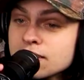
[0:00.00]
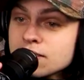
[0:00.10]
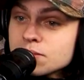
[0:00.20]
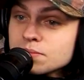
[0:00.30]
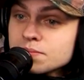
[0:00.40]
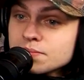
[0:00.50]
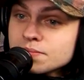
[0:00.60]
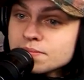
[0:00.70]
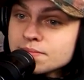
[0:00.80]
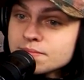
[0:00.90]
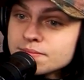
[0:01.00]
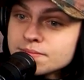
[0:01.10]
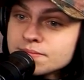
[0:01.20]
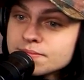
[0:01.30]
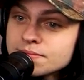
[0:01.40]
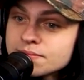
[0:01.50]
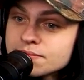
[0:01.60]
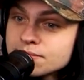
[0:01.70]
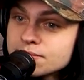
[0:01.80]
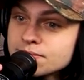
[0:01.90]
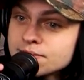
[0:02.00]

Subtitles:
[no speech]